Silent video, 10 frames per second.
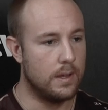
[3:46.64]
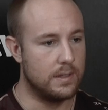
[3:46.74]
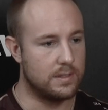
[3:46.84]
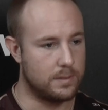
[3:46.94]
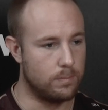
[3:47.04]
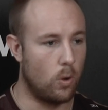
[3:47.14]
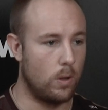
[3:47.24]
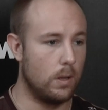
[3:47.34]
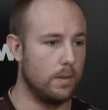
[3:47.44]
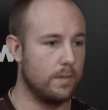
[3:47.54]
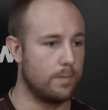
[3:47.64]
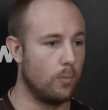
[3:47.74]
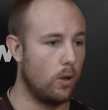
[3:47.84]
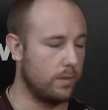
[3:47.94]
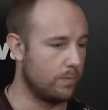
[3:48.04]
small
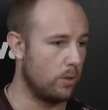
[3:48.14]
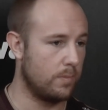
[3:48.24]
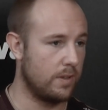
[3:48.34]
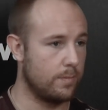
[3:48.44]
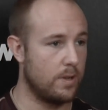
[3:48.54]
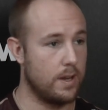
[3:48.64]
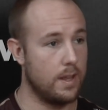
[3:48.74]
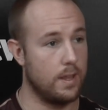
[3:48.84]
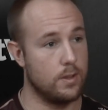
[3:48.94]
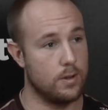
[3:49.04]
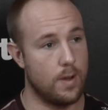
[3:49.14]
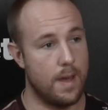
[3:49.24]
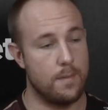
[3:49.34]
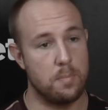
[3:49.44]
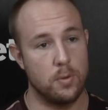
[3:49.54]
amounts of money,
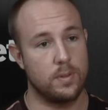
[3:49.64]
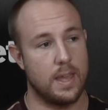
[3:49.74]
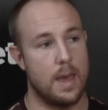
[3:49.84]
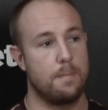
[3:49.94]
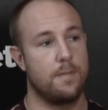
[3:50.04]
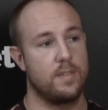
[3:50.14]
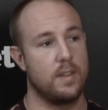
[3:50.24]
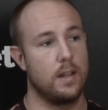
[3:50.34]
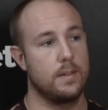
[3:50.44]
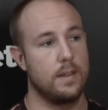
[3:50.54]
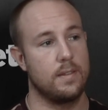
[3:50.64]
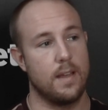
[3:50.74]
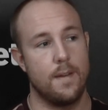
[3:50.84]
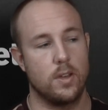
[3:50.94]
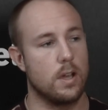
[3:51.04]
having boot camp facilities,
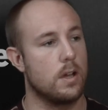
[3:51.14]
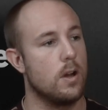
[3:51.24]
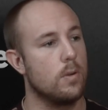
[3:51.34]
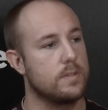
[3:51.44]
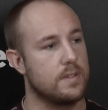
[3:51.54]
having a coach,